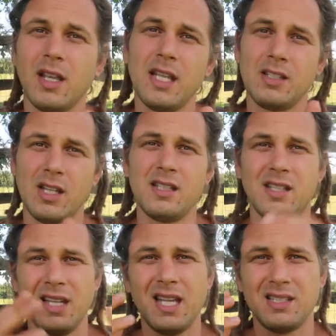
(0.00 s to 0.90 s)
in in
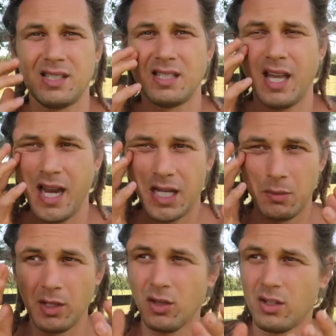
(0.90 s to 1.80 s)
today's society
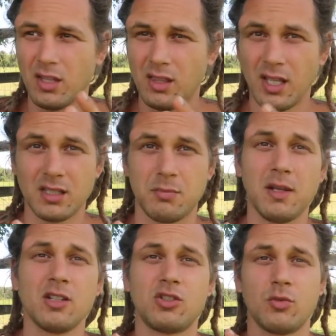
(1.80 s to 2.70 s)
we look at things
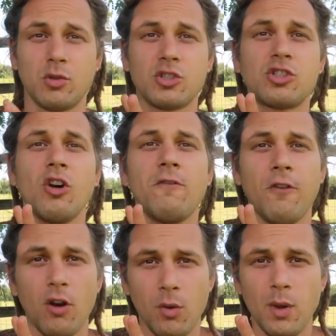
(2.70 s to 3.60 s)
because we're so
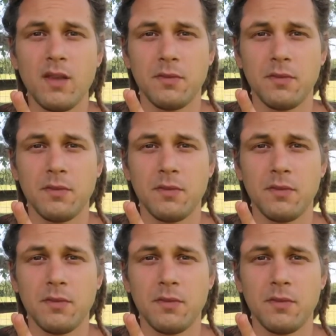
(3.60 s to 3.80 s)
far away